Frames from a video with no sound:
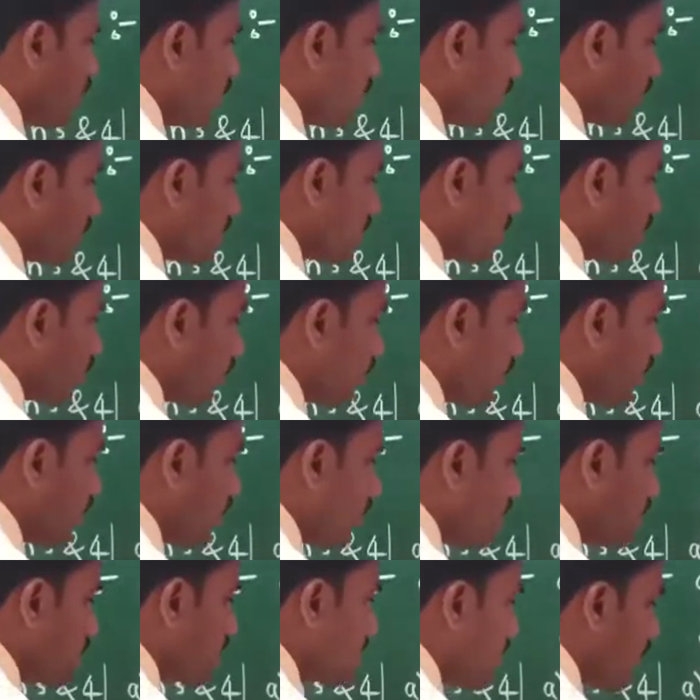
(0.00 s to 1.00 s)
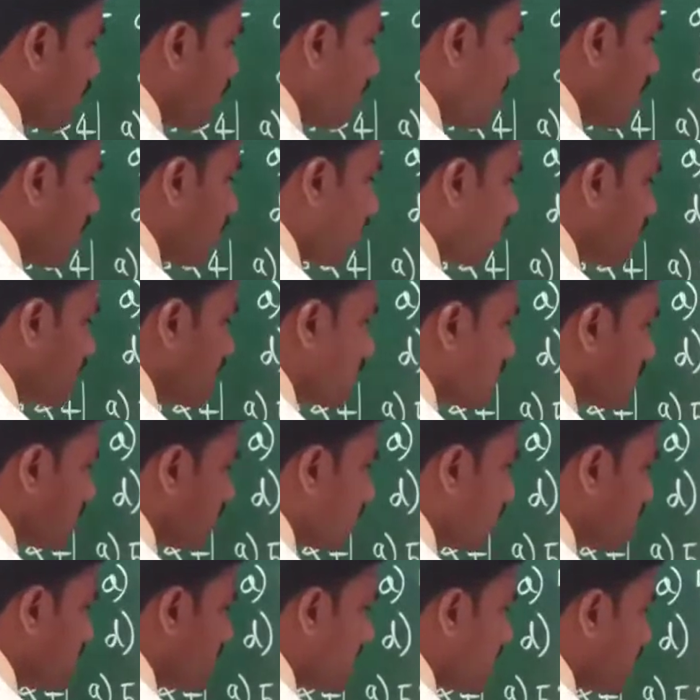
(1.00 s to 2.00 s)
First of all, sum of its
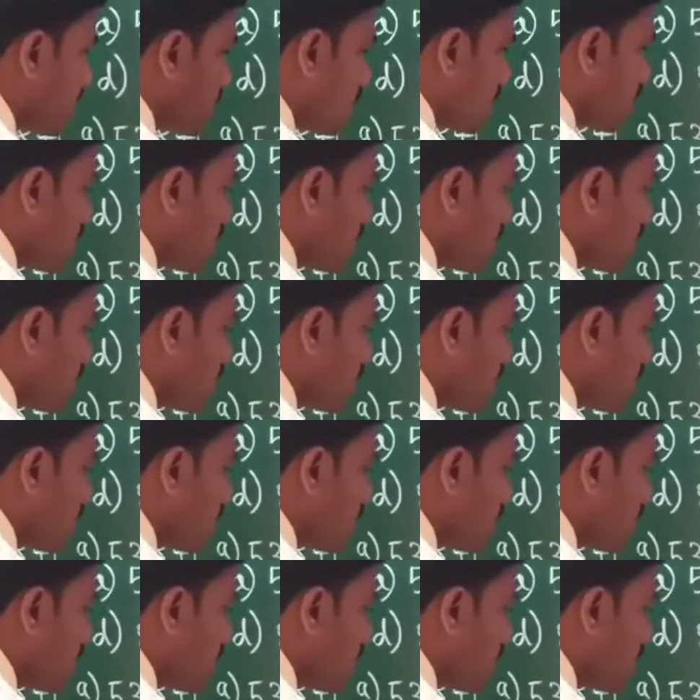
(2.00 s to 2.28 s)
digit.